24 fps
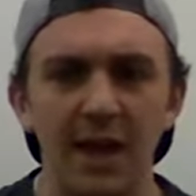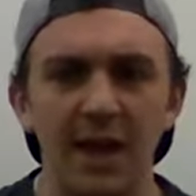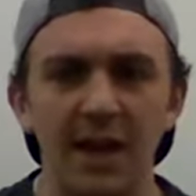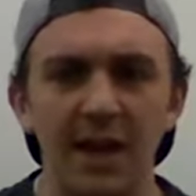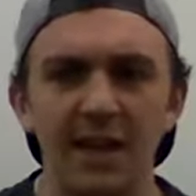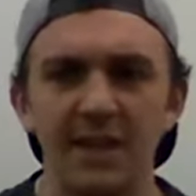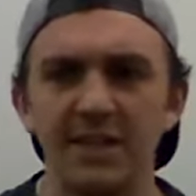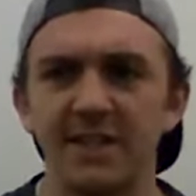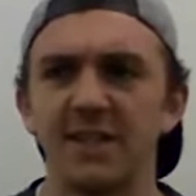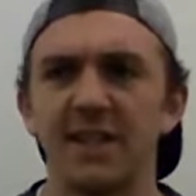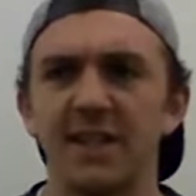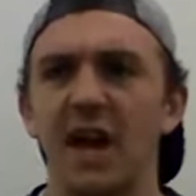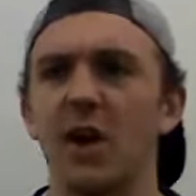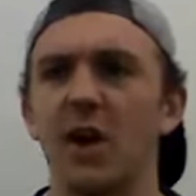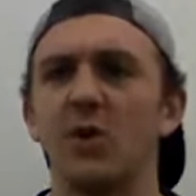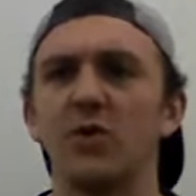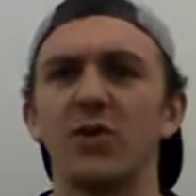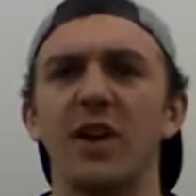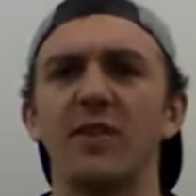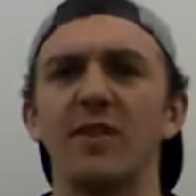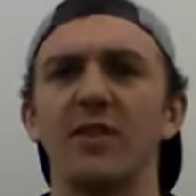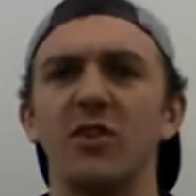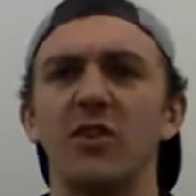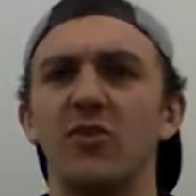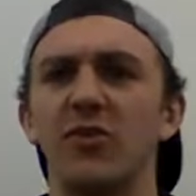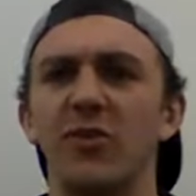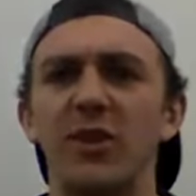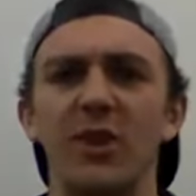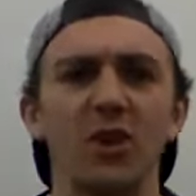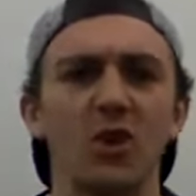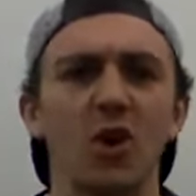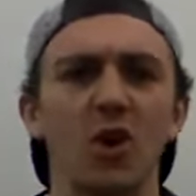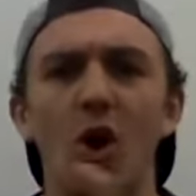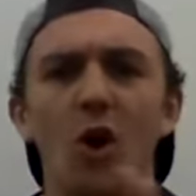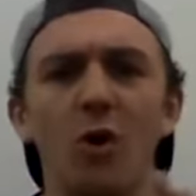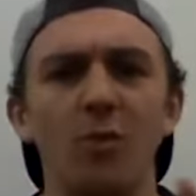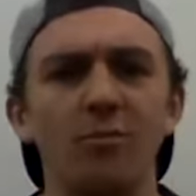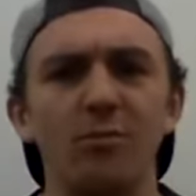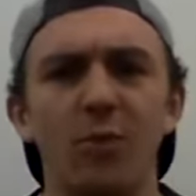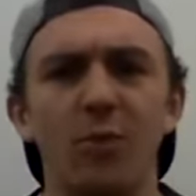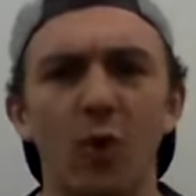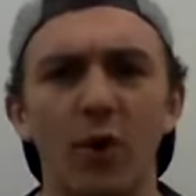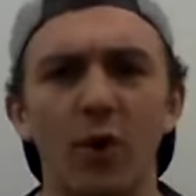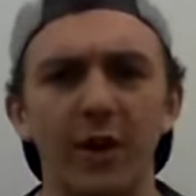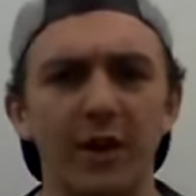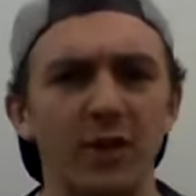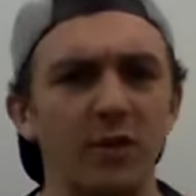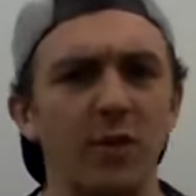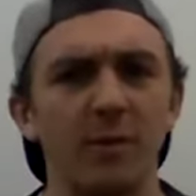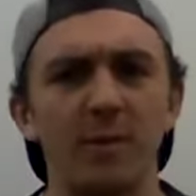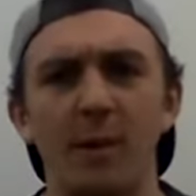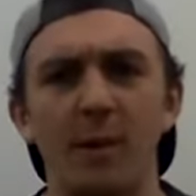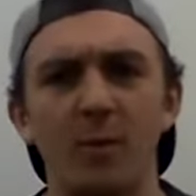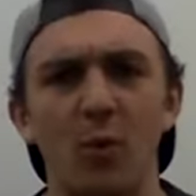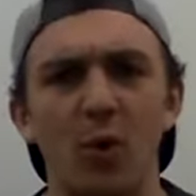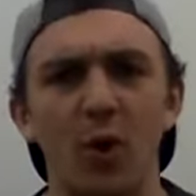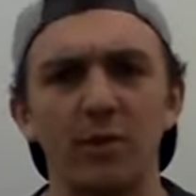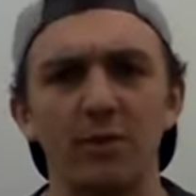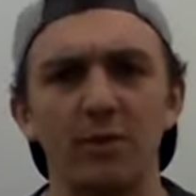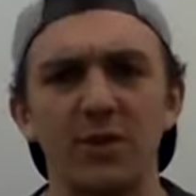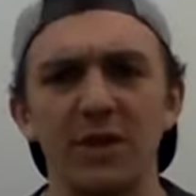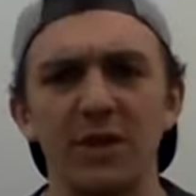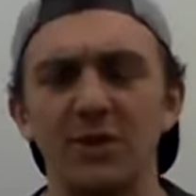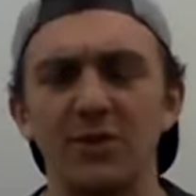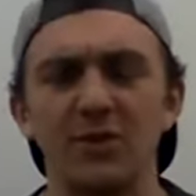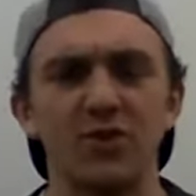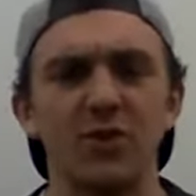He says, I was having fear all morning doing my morning routine.